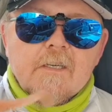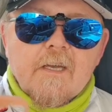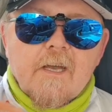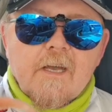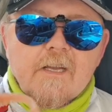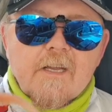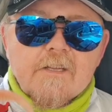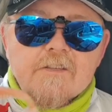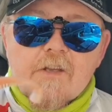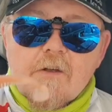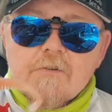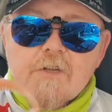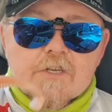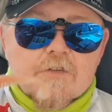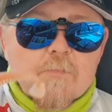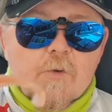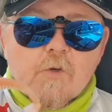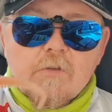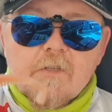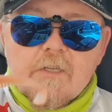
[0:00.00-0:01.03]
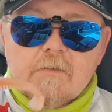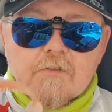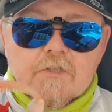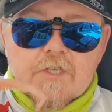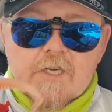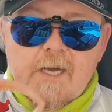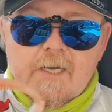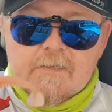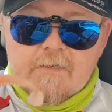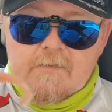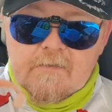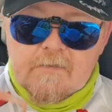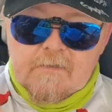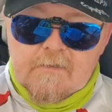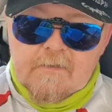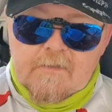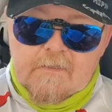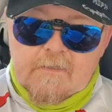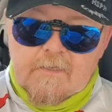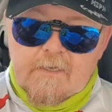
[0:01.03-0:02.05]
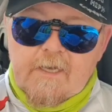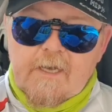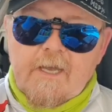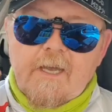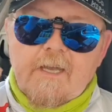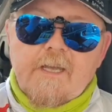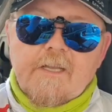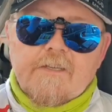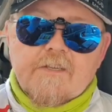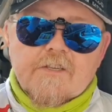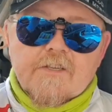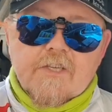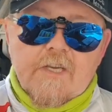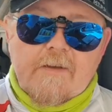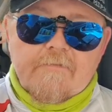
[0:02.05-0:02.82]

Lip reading: It's only a small little shad. It's